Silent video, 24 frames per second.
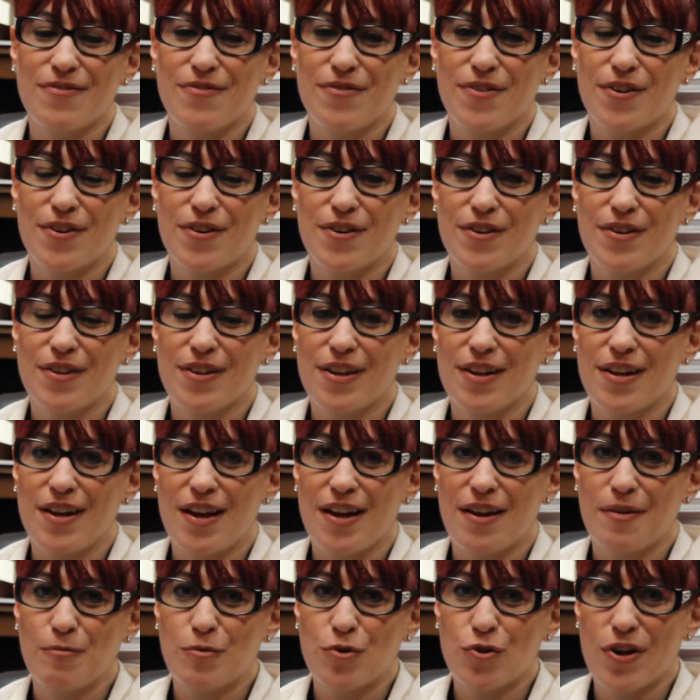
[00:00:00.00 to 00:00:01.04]
for the
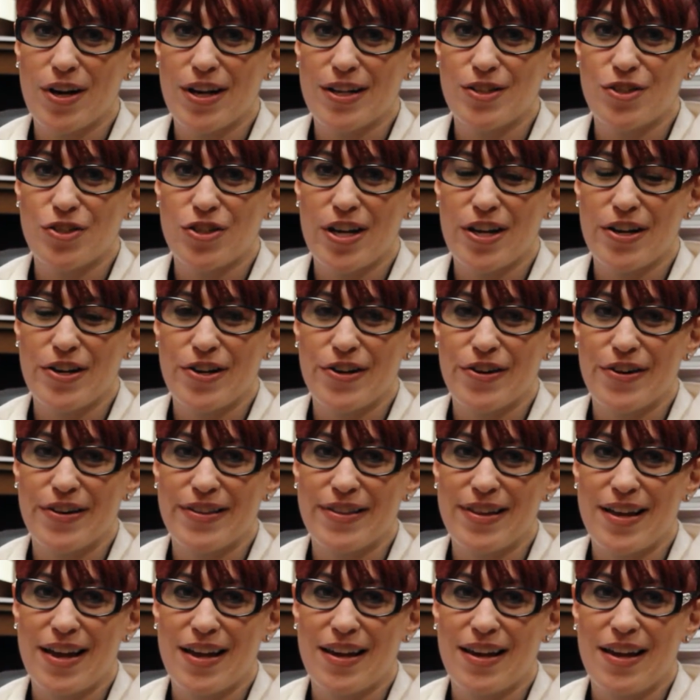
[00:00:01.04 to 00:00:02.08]
transgender,
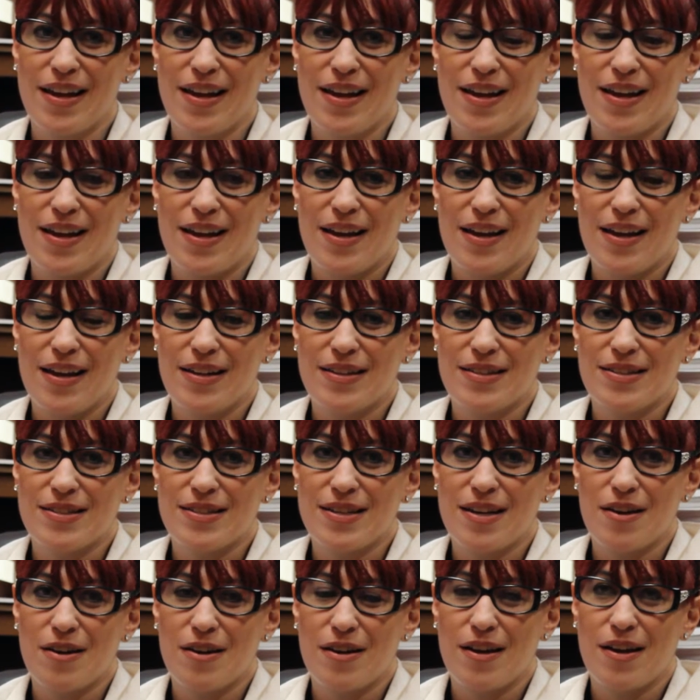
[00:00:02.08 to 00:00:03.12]
in that
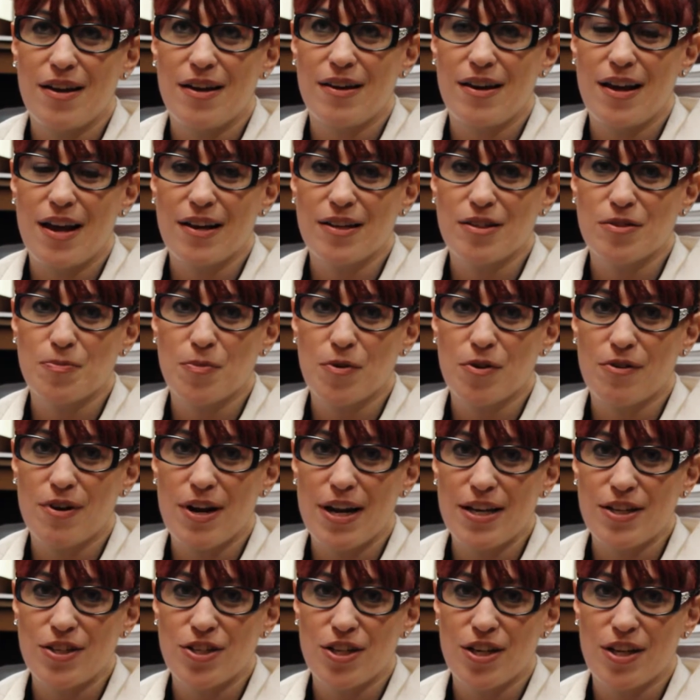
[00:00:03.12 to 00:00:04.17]
it's an
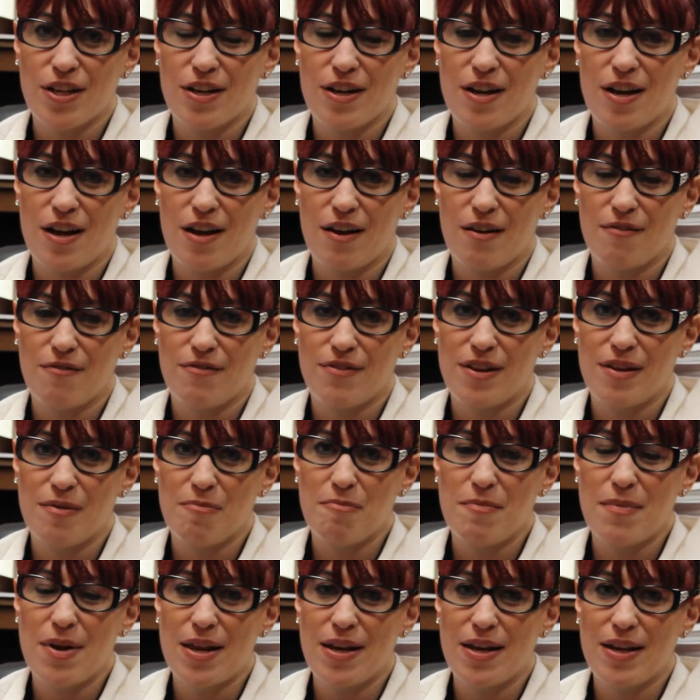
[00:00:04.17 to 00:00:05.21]
exploration of the
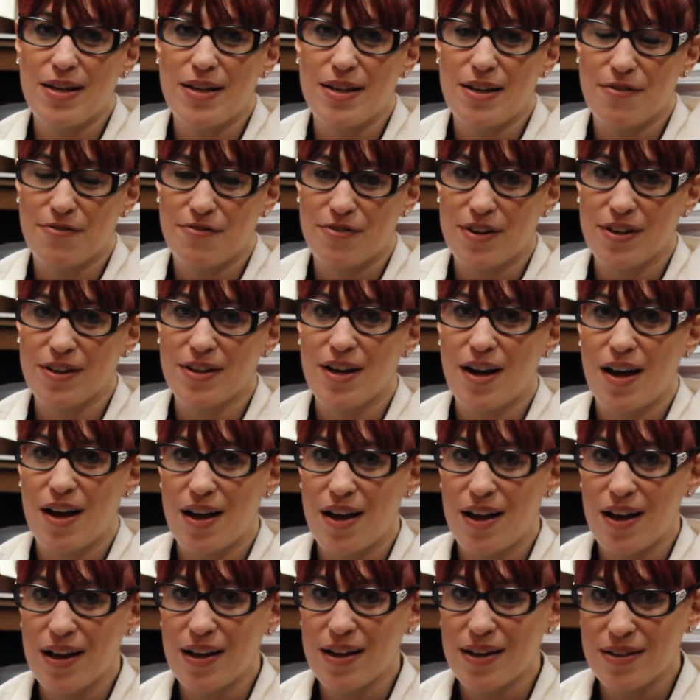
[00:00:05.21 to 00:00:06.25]
many different
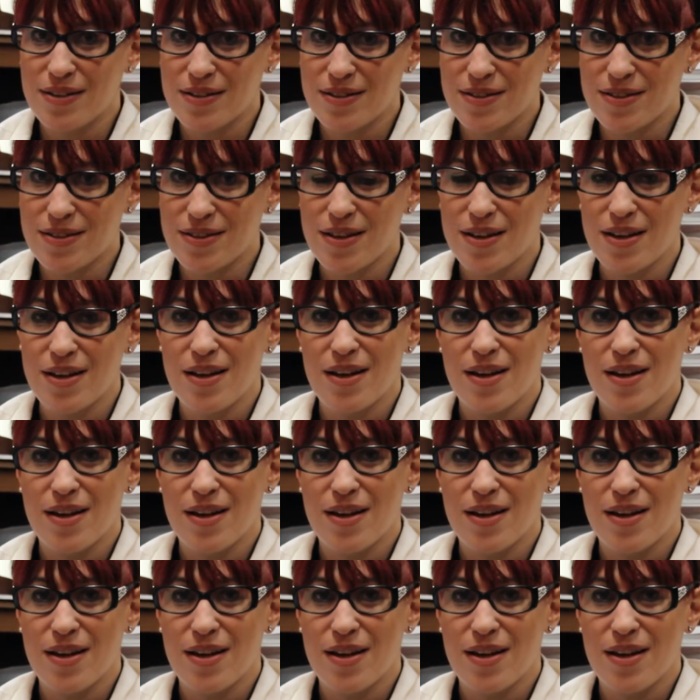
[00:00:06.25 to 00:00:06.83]
kinds